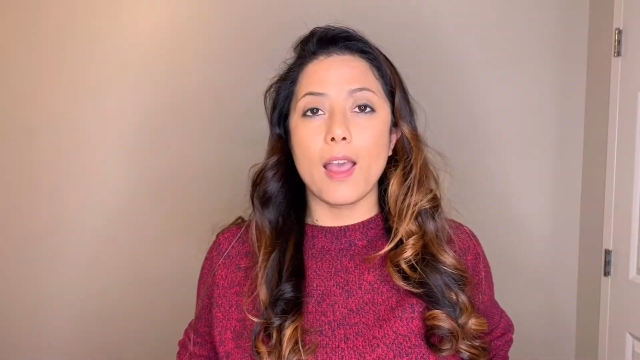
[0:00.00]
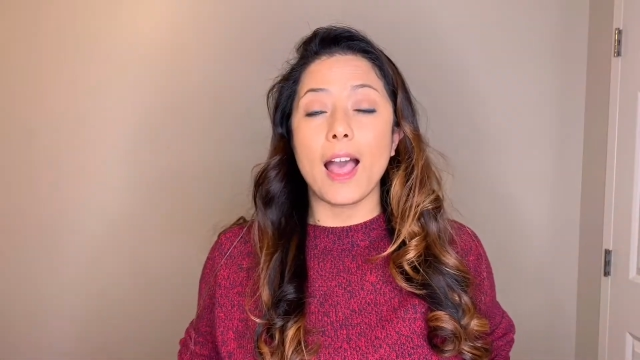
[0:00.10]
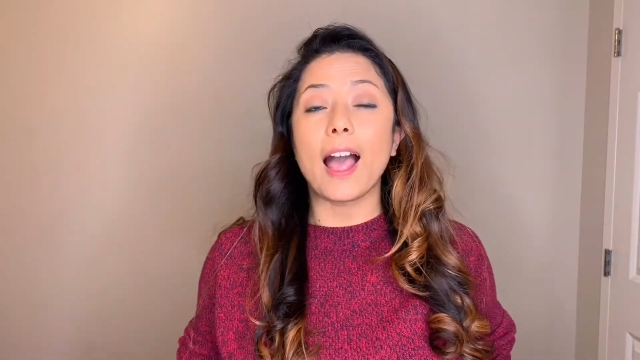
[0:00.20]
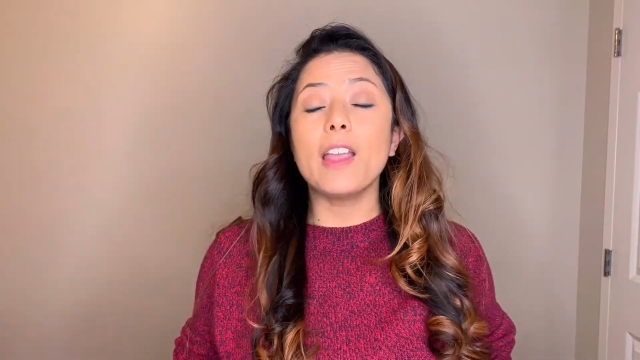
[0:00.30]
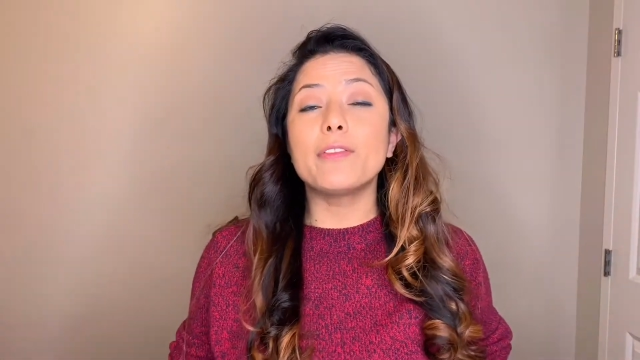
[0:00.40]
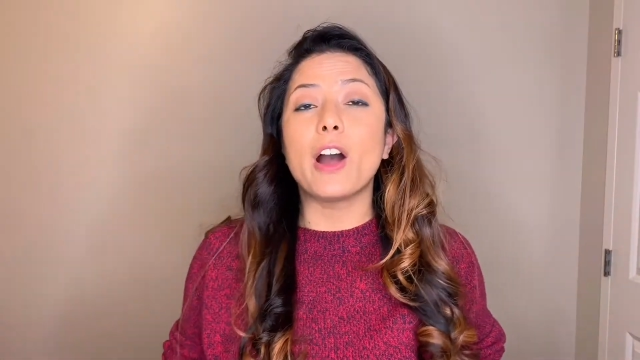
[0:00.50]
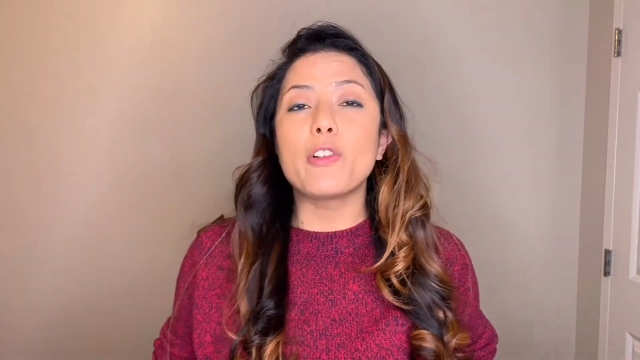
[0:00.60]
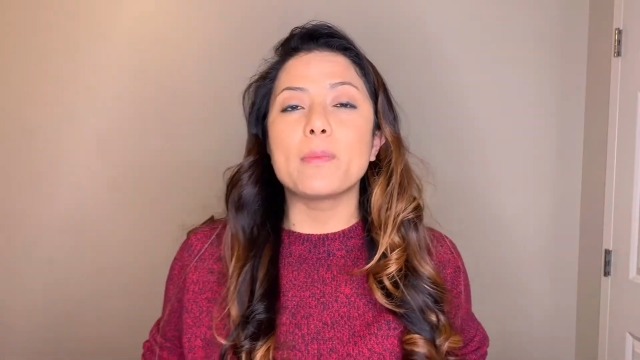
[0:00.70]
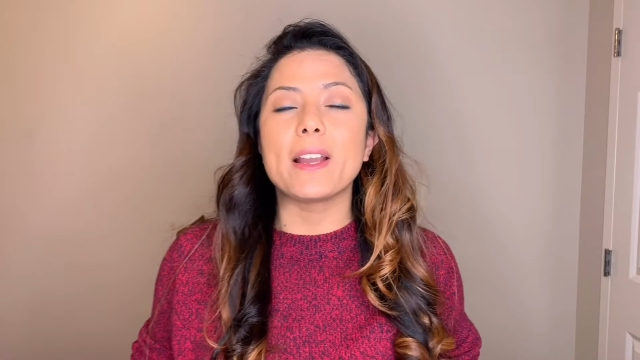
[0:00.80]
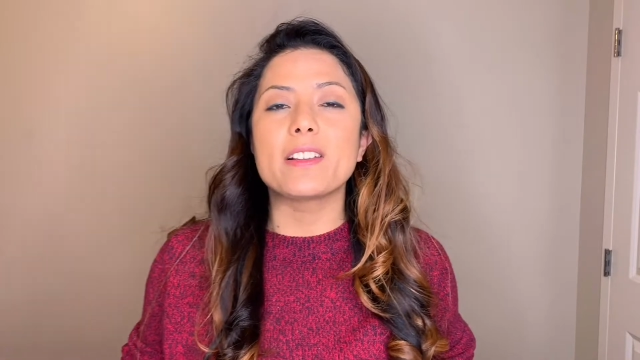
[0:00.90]
I
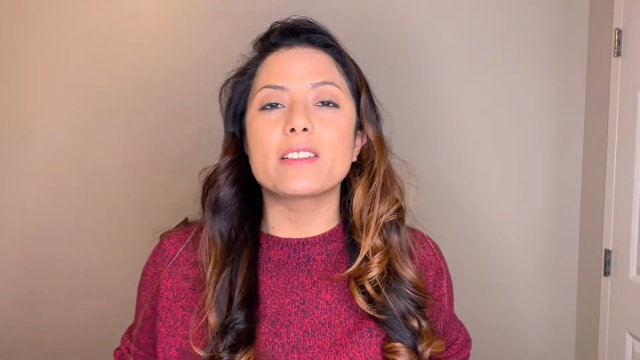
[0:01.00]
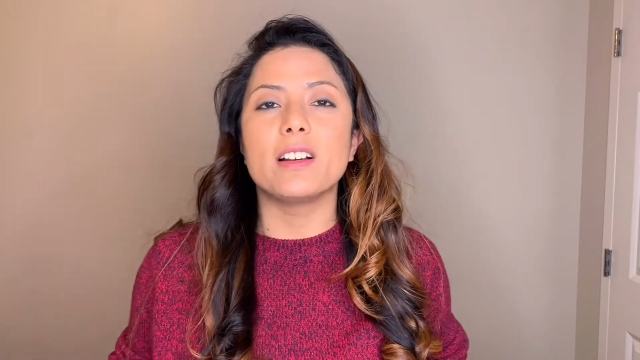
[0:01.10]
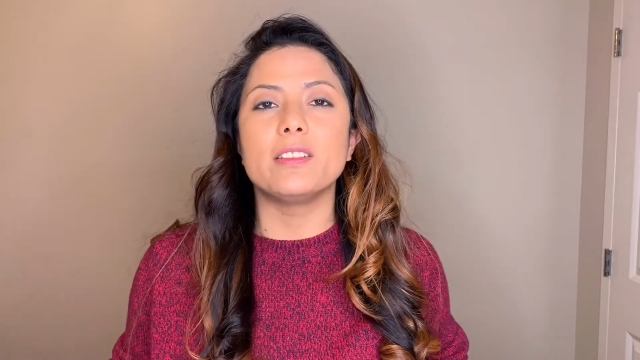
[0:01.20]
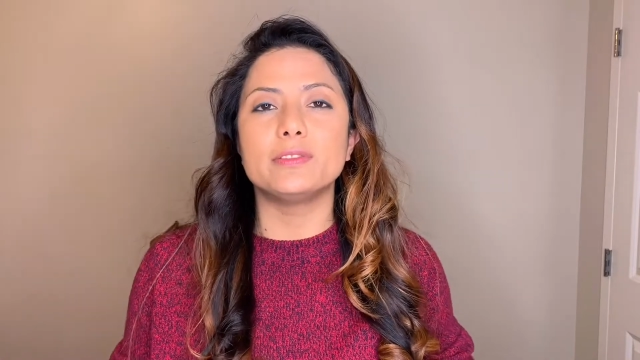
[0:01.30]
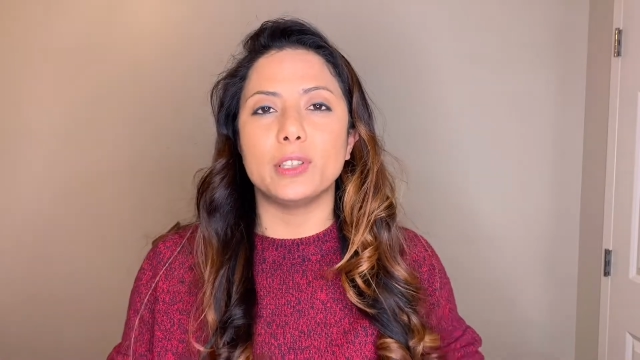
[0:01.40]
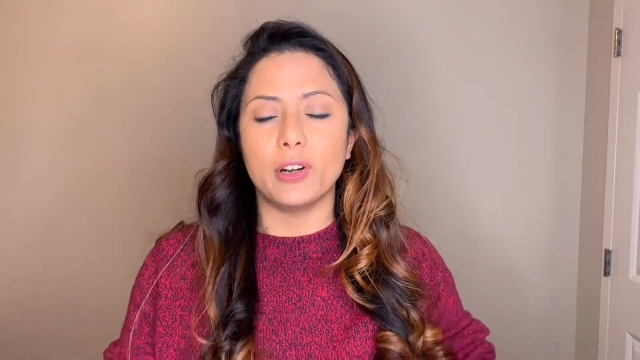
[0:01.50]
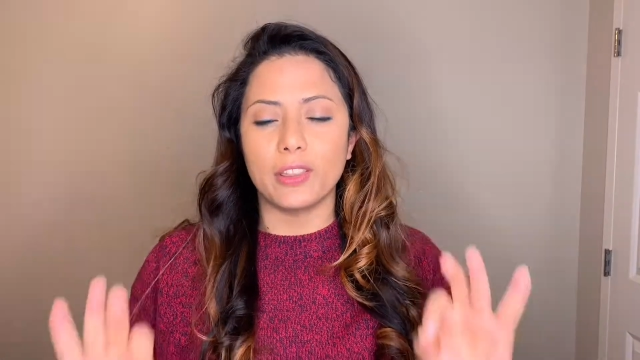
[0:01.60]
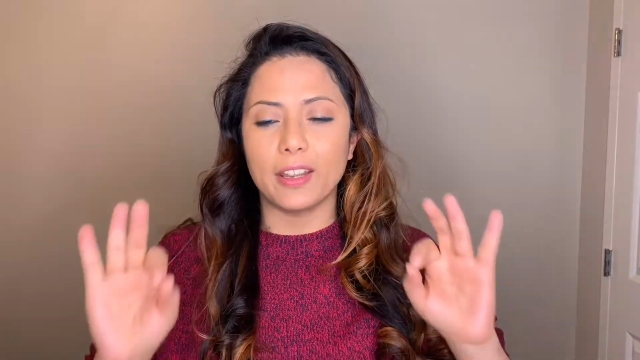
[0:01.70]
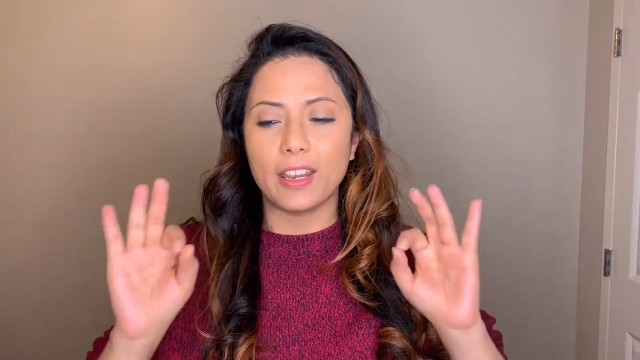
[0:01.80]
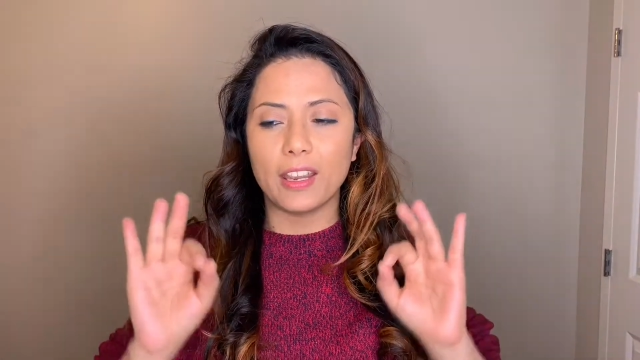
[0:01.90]
found myself on
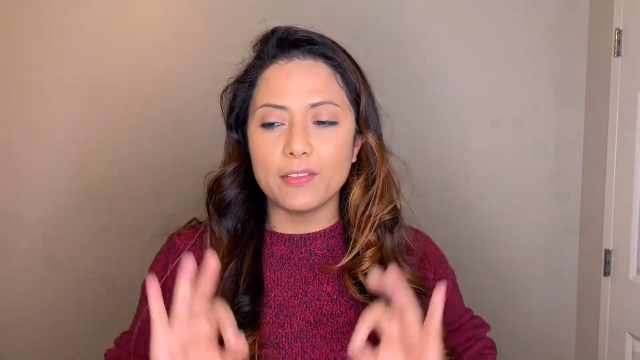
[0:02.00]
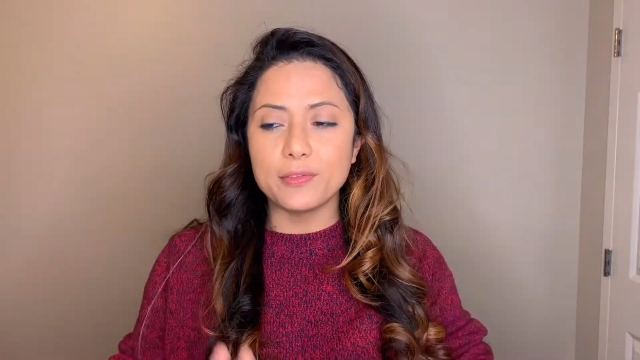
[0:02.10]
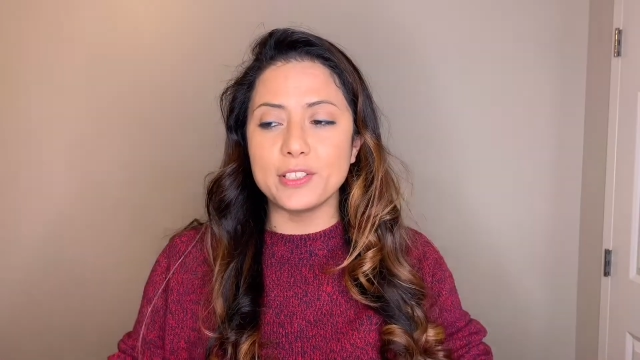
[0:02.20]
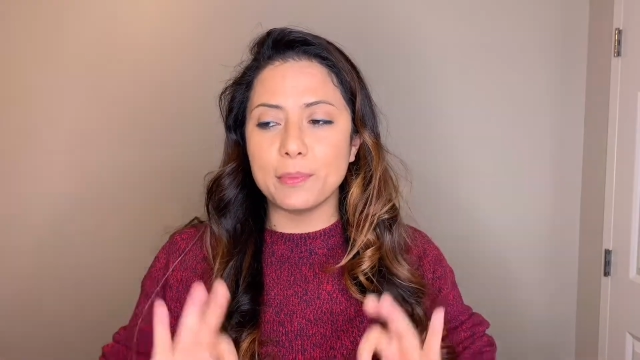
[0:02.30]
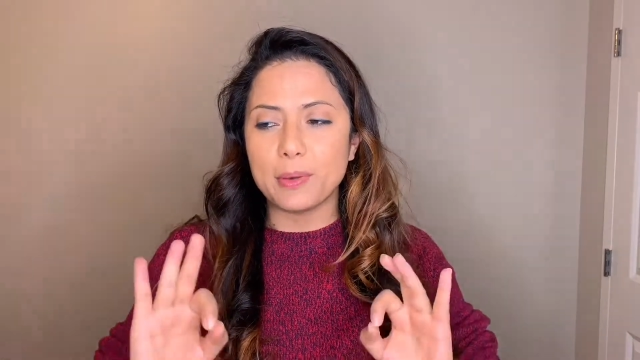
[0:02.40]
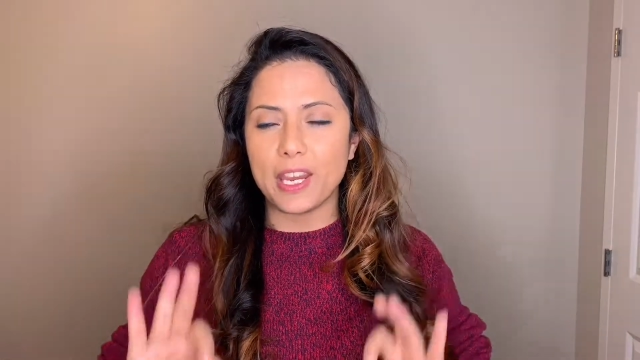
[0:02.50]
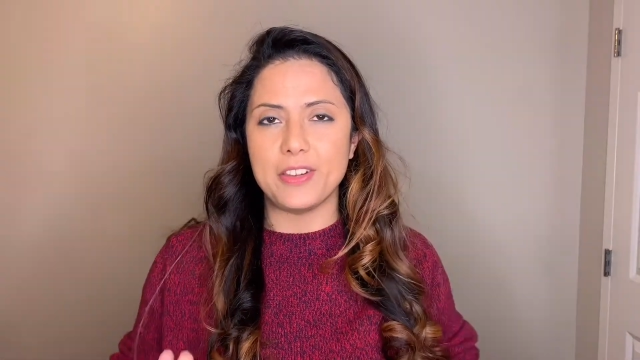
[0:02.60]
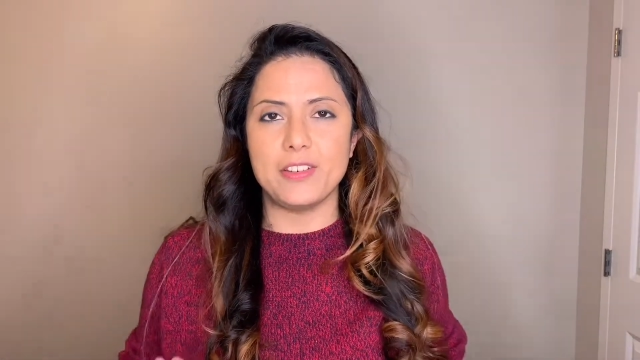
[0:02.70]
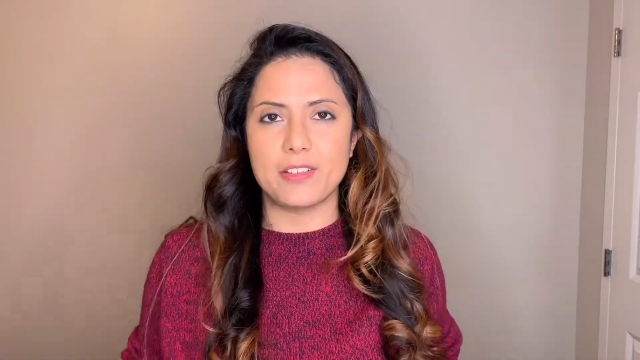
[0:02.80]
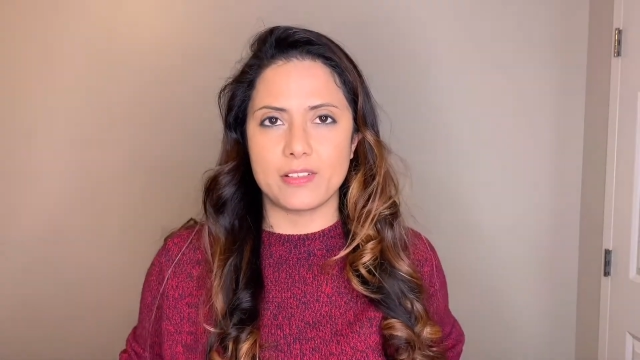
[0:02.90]
the every
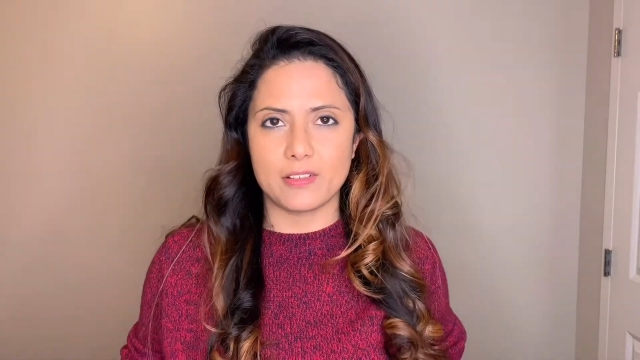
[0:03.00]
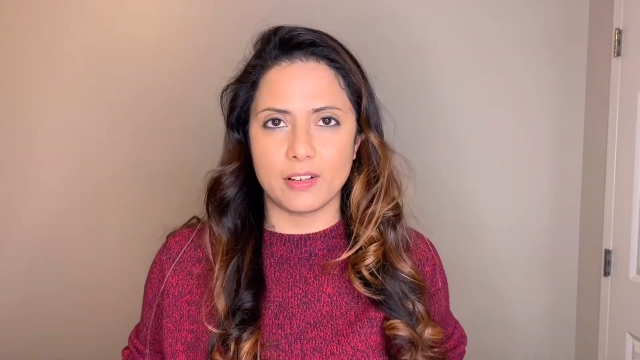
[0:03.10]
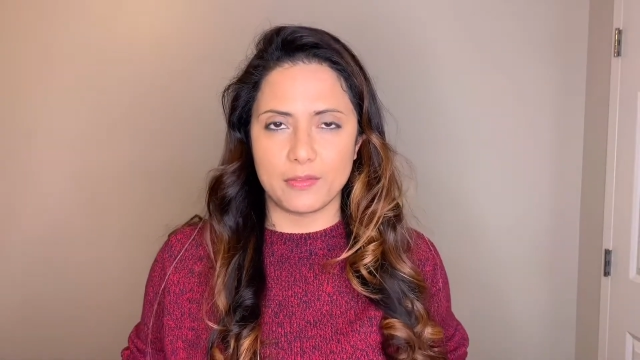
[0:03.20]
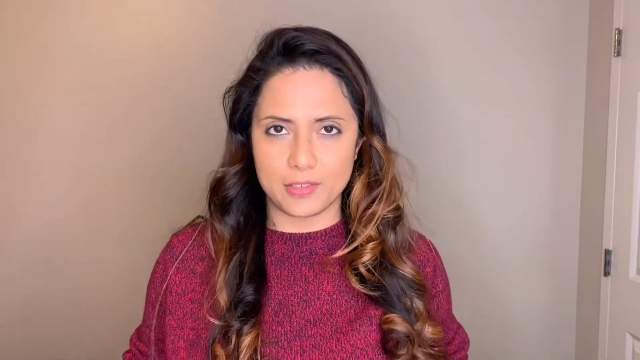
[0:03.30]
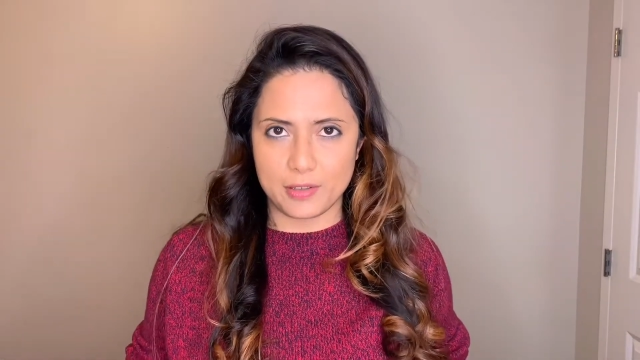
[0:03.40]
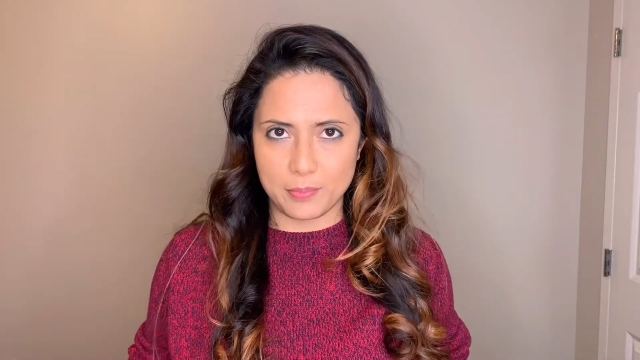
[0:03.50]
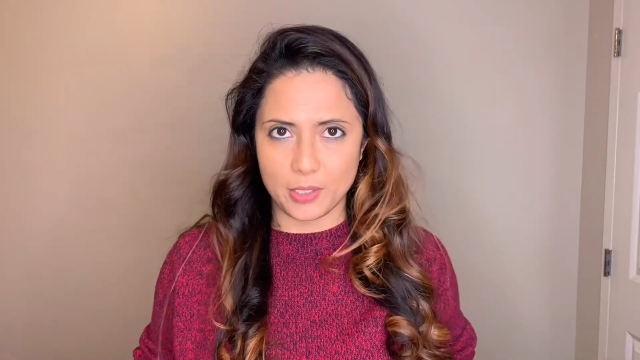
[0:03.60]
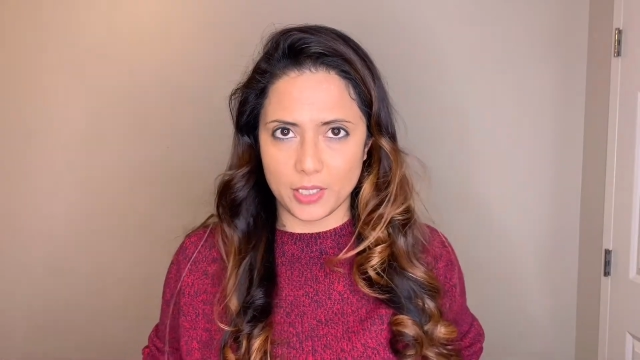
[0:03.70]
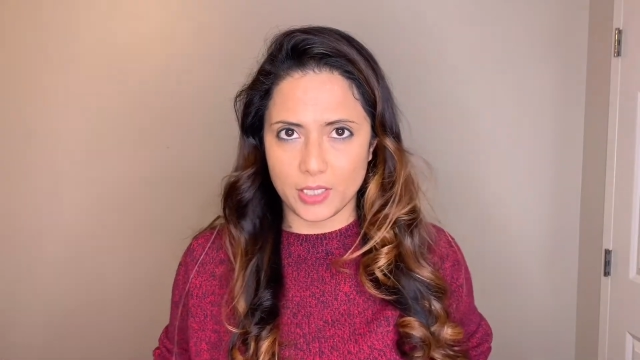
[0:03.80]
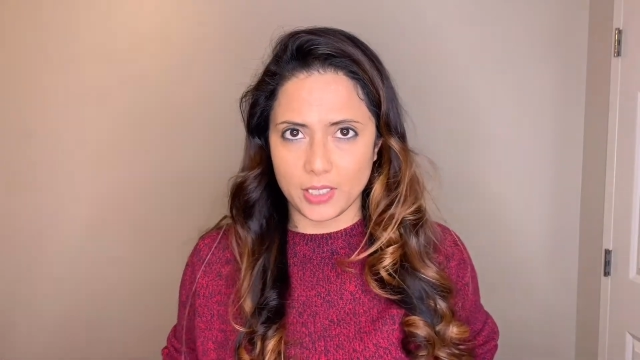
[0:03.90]
pages of this book.